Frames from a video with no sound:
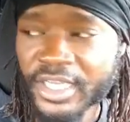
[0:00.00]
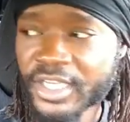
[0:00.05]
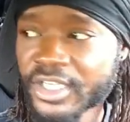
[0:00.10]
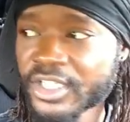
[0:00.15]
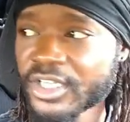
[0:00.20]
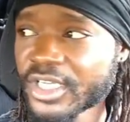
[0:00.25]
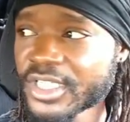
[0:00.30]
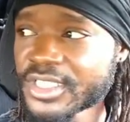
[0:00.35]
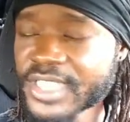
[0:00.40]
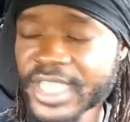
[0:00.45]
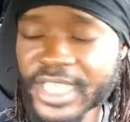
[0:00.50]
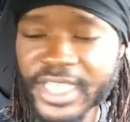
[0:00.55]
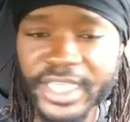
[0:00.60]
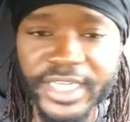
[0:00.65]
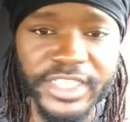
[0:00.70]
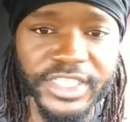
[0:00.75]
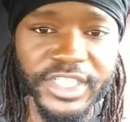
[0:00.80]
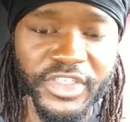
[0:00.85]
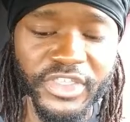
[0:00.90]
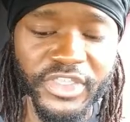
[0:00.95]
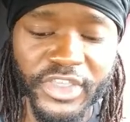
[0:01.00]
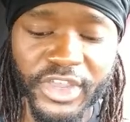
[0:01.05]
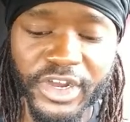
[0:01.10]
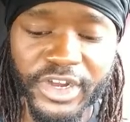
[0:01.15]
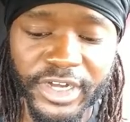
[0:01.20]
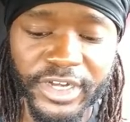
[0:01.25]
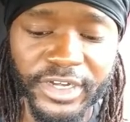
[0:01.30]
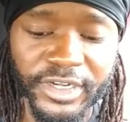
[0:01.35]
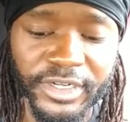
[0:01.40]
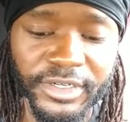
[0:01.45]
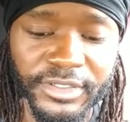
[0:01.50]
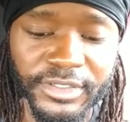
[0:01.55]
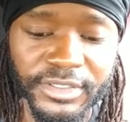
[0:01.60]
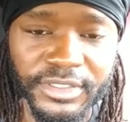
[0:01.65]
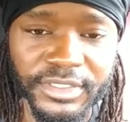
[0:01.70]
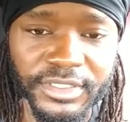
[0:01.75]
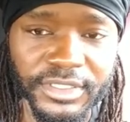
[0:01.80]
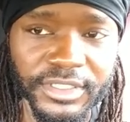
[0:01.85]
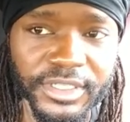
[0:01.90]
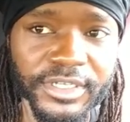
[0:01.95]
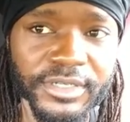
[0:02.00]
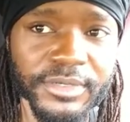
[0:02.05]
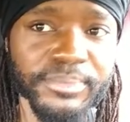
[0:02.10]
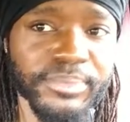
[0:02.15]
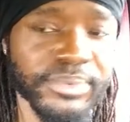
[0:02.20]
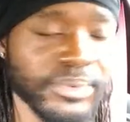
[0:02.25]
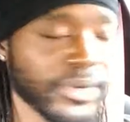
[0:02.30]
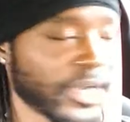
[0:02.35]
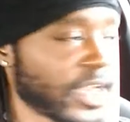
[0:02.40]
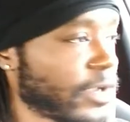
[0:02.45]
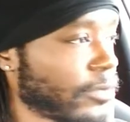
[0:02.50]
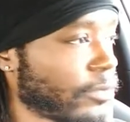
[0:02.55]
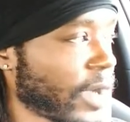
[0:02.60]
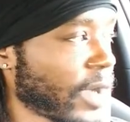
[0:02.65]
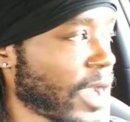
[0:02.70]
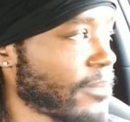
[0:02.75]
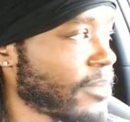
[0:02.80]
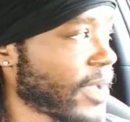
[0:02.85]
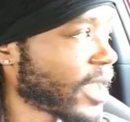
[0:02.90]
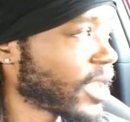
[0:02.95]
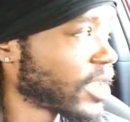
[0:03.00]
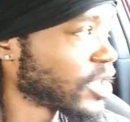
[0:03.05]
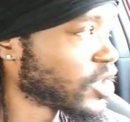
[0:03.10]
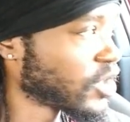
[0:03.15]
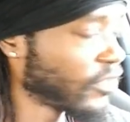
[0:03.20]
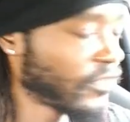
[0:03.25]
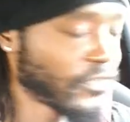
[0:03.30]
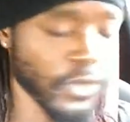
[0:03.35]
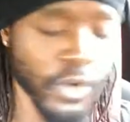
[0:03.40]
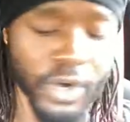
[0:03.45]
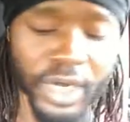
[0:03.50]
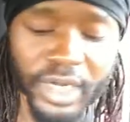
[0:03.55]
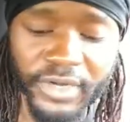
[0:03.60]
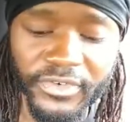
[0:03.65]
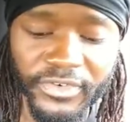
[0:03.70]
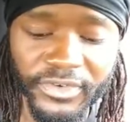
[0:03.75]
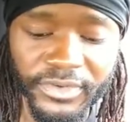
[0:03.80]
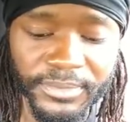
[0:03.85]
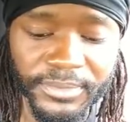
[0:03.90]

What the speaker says: You're gonna take it into third. You're gonna bring it right back into fourth.